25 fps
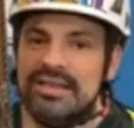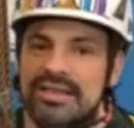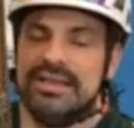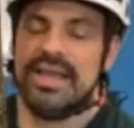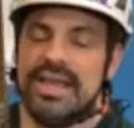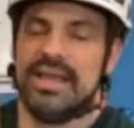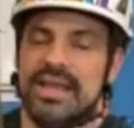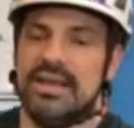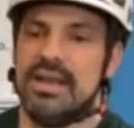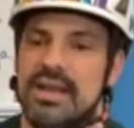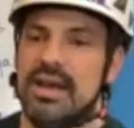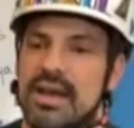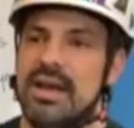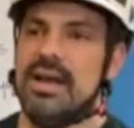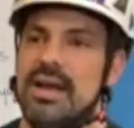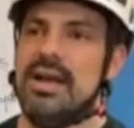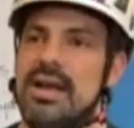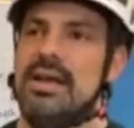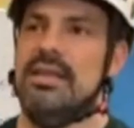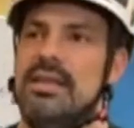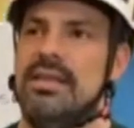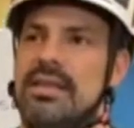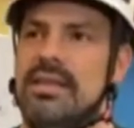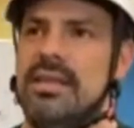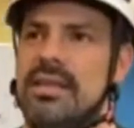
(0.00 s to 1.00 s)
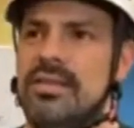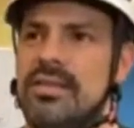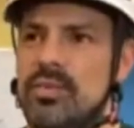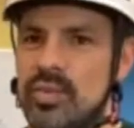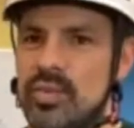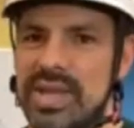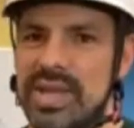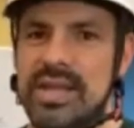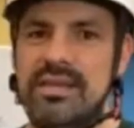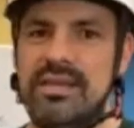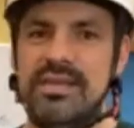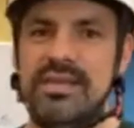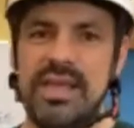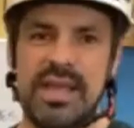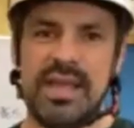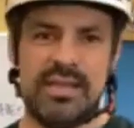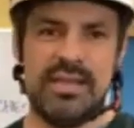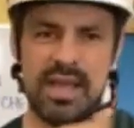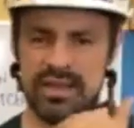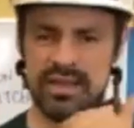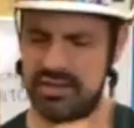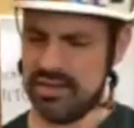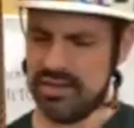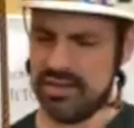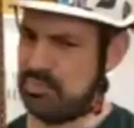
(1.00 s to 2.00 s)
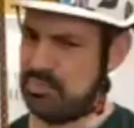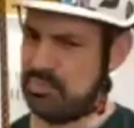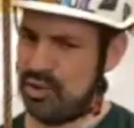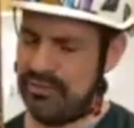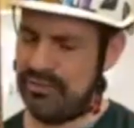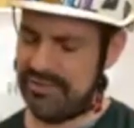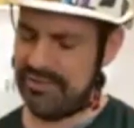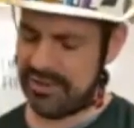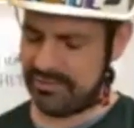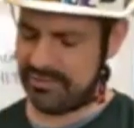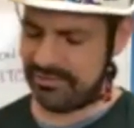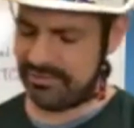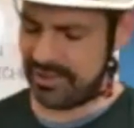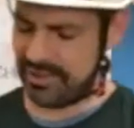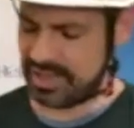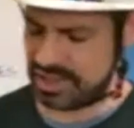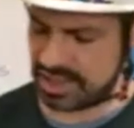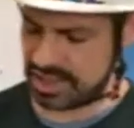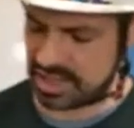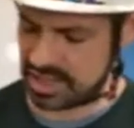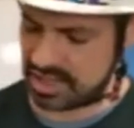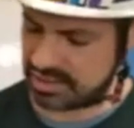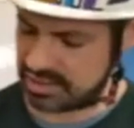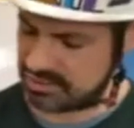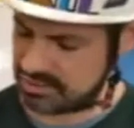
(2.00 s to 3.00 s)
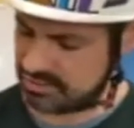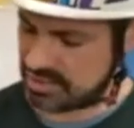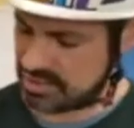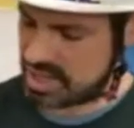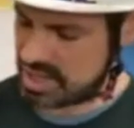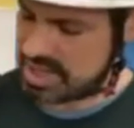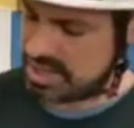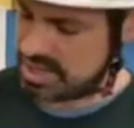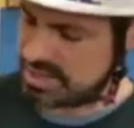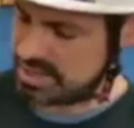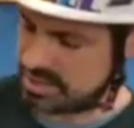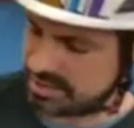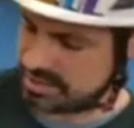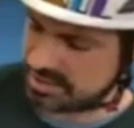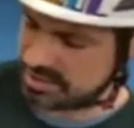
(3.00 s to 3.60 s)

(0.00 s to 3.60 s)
that uh, this, we could say that's a perfect friction hitch, right?